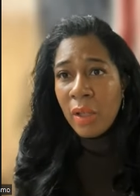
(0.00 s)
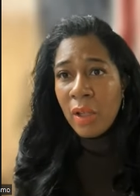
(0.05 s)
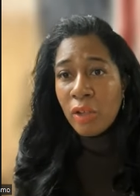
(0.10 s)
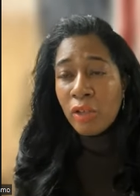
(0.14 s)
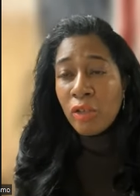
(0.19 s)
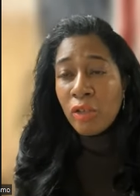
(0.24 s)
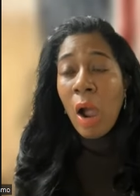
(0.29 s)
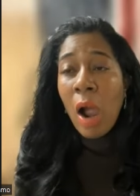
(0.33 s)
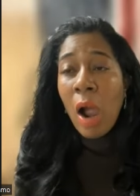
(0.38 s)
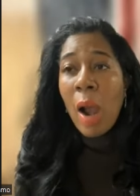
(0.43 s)

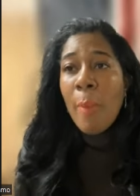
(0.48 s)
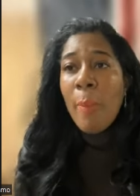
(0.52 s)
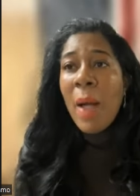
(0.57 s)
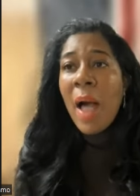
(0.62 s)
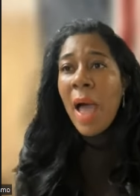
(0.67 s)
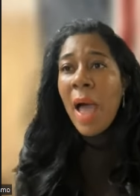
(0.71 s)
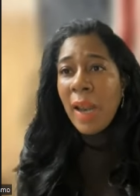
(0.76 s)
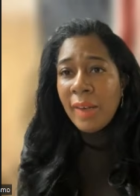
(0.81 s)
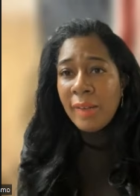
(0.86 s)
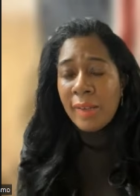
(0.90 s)
So our
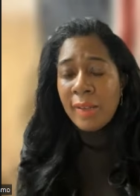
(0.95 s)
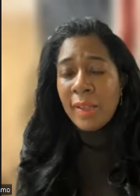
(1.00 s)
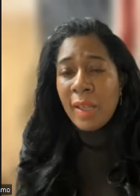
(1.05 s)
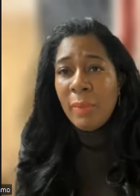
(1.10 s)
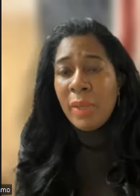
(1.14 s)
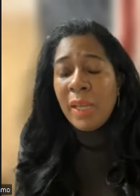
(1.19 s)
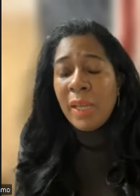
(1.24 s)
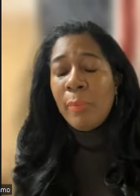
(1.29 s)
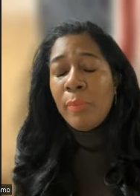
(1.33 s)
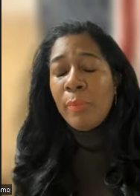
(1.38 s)
policy
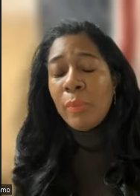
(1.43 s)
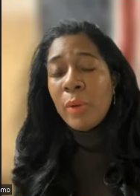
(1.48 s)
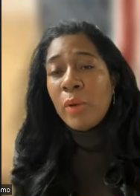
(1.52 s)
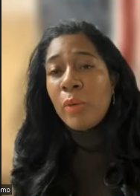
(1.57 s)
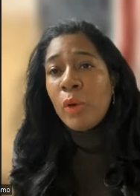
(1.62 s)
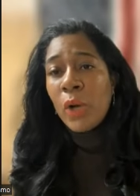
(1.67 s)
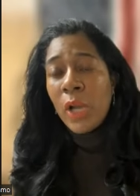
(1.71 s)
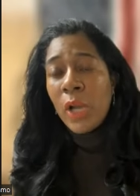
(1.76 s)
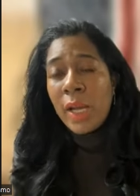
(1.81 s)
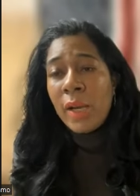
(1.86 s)
committee
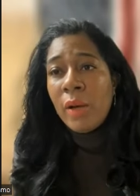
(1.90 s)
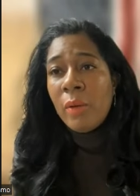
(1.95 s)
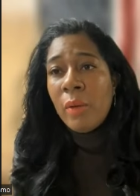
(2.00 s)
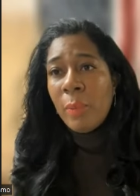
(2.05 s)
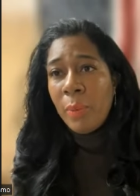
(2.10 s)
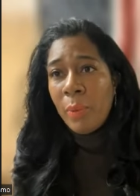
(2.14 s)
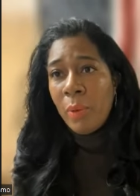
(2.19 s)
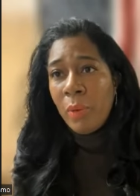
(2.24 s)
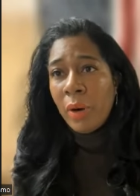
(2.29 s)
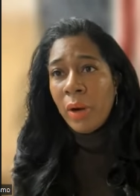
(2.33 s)
created a
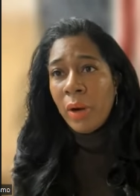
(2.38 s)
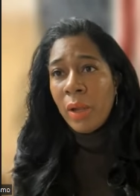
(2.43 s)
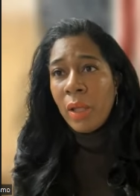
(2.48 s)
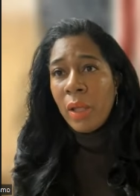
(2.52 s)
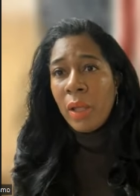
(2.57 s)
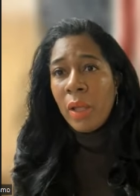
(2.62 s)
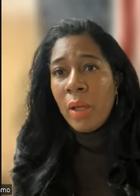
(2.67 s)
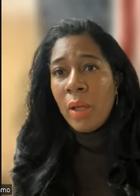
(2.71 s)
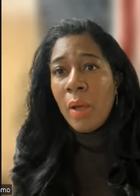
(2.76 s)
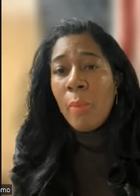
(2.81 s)
report,
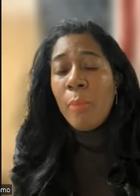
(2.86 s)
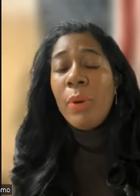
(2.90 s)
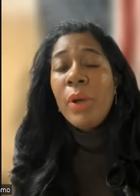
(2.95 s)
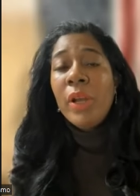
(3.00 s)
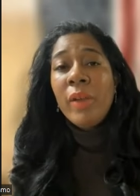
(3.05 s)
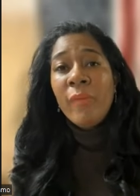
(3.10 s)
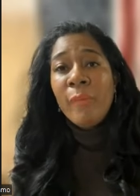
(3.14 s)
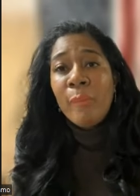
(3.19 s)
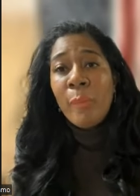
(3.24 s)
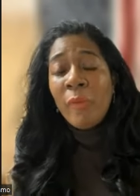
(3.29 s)

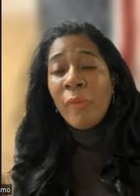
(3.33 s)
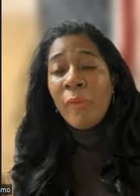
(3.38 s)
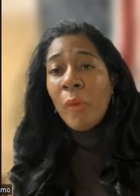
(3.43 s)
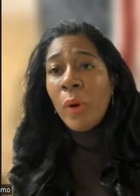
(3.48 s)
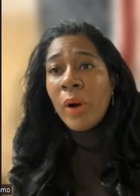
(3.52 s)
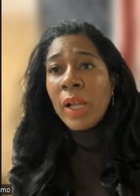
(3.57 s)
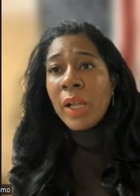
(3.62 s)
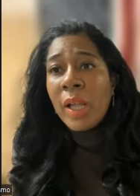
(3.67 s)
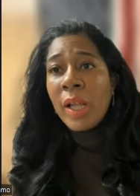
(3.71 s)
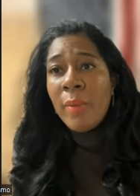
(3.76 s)
put it
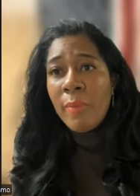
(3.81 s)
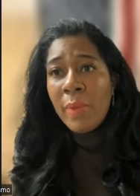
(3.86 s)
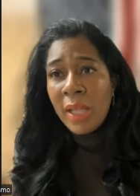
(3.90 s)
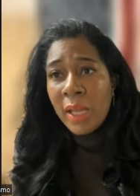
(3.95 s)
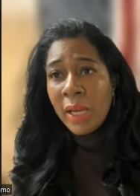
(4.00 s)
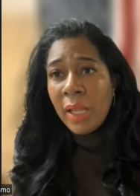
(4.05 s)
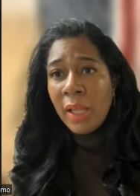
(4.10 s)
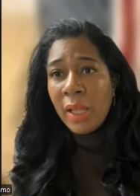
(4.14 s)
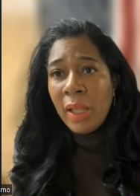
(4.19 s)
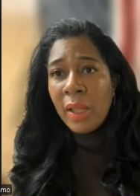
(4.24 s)
before the
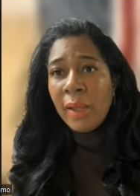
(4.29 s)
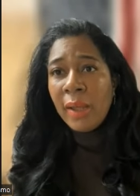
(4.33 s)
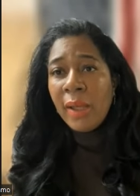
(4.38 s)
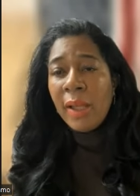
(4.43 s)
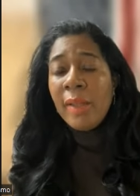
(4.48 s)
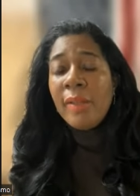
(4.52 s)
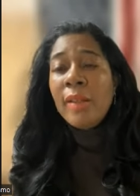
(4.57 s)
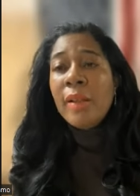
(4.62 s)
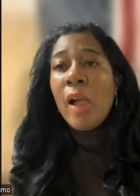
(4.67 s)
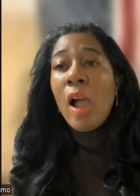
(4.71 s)
committee,
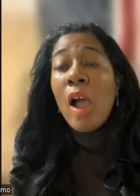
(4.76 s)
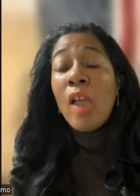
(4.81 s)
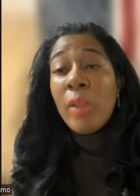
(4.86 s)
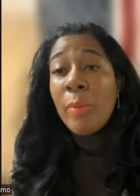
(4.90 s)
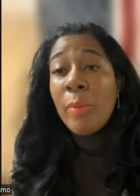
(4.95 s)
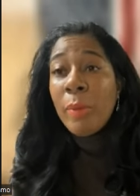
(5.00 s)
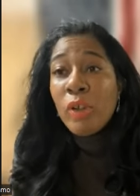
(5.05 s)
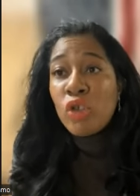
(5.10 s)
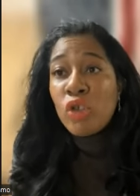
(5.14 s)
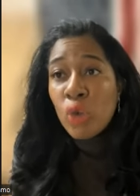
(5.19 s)
and the, uh,
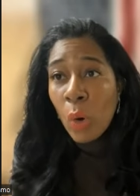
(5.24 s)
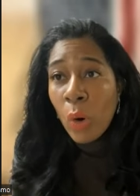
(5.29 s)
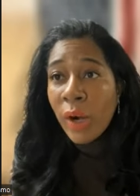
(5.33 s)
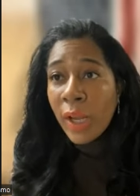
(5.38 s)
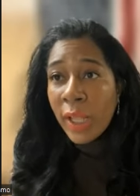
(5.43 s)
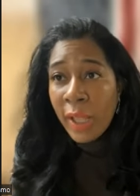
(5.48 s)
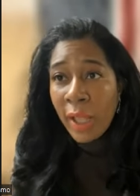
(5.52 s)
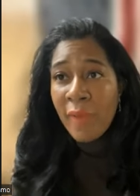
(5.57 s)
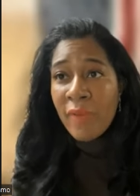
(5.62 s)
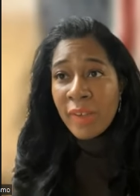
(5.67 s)
the
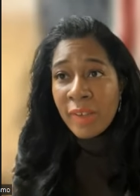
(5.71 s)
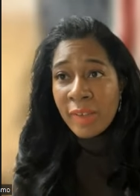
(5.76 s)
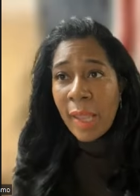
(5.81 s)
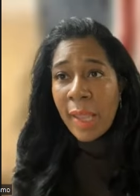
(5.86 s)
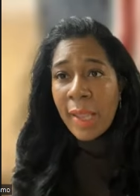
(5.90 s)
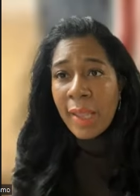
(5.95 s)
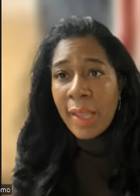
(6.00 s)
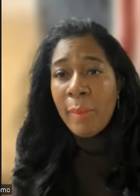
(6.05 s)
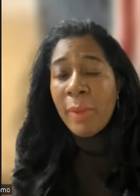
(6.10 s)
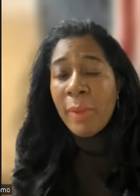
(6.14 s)
majority of the
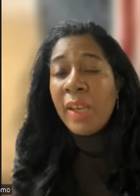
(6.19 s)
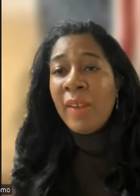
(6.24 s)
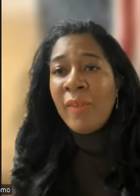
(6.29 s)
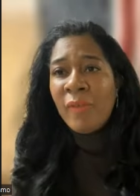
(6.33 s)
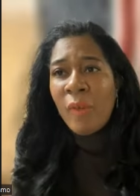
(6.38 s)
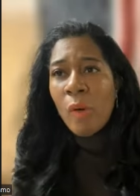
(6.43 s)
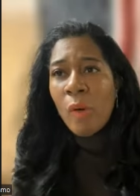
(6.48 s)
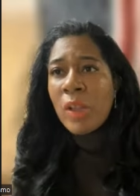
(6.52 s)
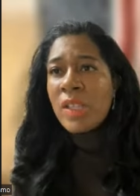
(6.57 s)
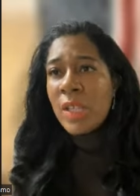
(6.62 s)
state committee
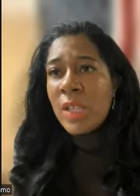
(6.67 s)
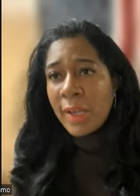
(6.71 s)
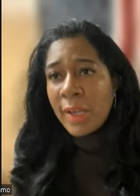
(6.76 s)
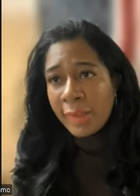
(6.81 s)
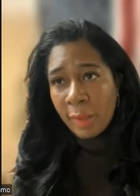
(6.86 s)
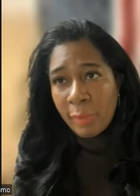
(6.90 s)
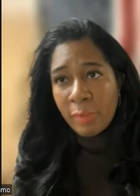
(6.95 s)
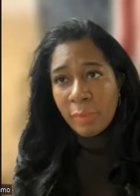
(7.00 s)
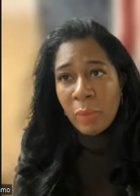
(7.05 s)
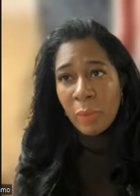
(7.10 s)
voted to
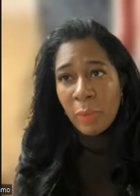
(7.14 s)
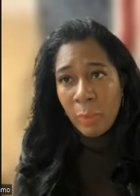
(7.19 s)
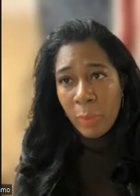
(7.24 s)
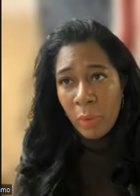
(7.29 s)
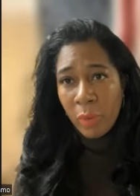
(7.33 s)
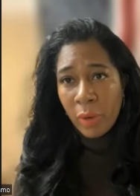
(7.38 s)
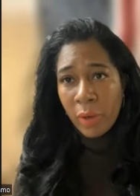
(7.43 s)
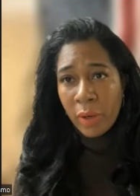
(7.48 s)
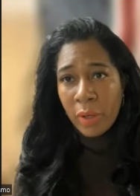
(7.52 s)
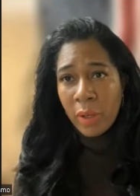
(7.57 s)
accept the
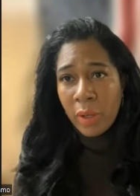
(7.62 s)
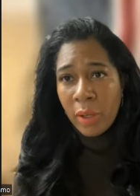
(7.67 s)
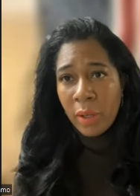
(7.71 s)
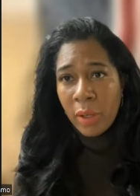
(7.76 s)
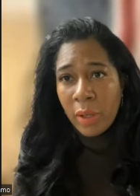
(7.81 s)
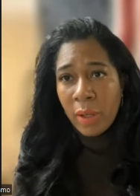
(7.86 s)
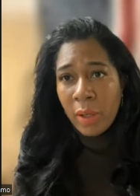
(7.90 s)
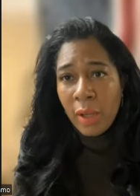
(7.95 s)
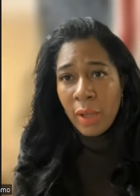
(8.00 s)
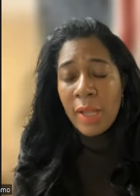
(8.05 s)
report.
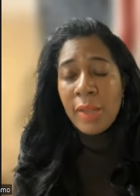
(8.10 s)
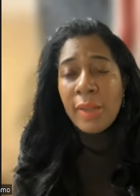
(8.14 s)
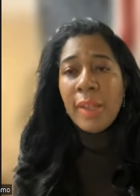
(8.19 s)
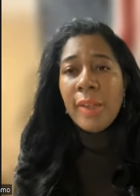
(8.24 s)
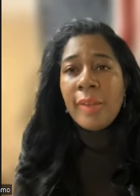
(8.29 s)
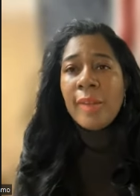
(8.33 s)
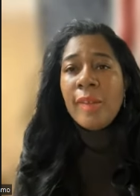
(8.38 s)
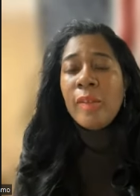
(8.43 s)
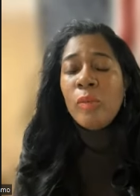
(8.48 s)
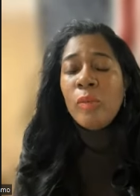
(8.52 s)
And
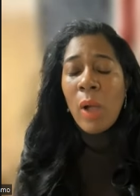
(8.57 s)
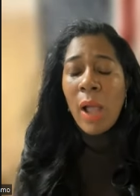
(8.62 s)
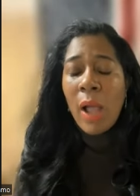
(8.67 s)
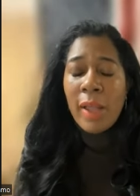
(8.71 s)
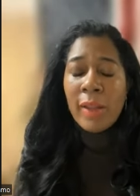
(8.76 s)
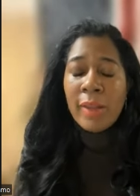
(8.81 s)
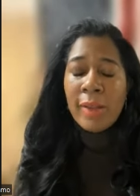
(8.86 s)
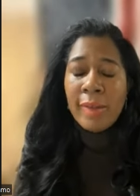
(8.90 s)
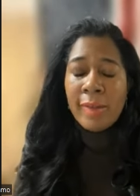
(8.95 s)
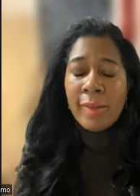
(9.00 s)
this is
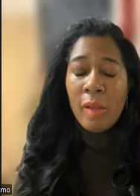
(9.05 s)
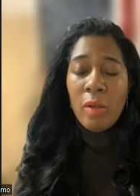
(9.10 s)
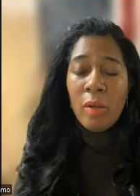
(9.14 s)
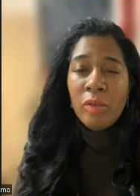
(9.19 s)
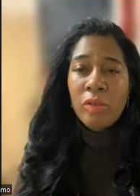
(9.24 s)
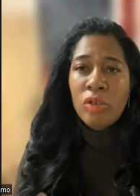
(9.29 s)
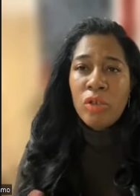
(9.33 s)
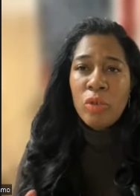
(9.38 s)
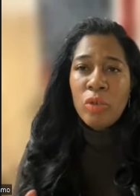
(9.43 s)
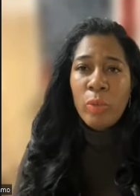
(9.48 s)
why this whole
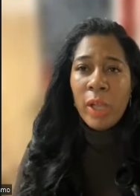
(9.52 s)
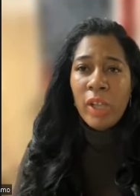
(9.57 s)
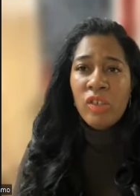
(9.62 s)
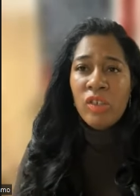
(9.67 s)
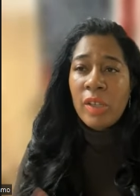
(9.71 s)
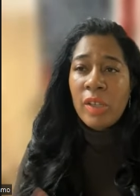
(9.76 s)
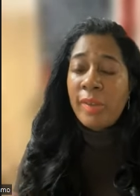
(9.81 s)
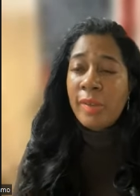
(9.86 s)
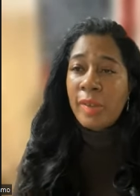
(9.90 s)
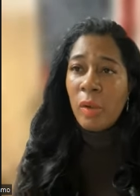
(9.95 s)

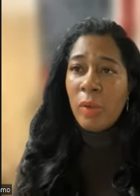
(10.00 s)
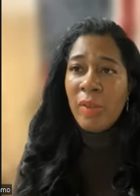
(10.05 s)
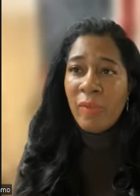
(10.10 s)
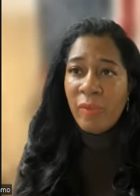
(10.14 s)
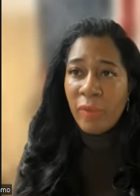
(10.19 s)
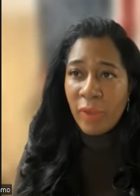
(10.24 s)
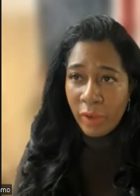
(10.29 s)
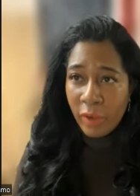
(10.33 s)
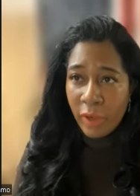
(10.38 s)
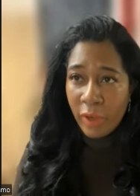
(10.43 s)
situation is so
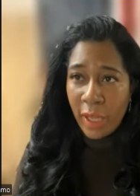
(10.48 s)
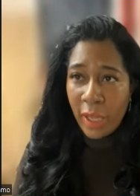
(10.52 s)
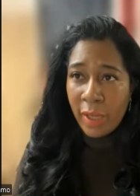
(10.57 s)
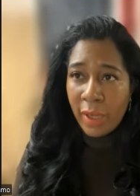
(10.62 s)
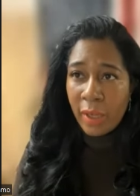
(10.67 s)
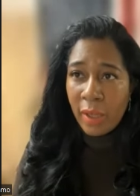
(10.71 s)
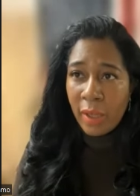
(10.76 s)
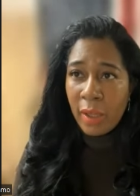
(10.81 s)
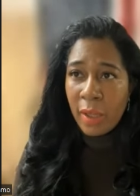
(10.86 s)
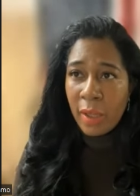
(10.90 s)

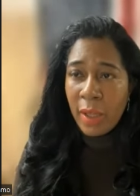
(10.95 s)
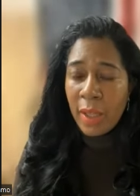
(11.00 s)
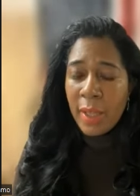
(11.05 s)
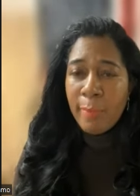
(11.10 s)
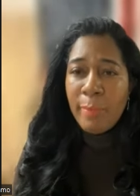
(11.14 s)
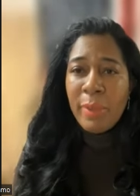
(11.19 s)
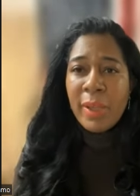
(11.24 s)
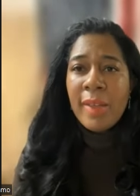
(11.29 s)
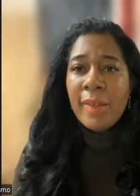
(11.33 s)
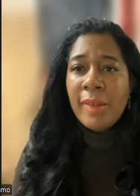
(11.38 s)
infuriating,
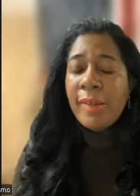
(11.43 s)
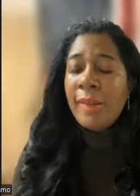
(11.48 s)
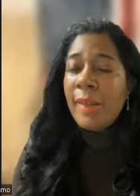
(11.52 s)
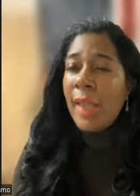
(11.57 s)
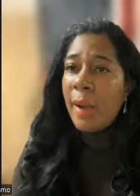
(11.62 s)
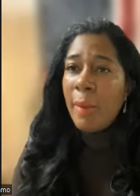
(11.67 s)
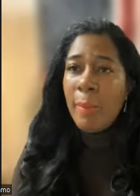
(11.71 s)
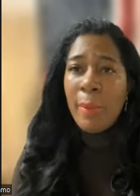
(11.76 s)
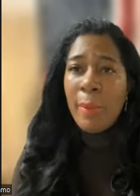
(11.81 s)
because it's not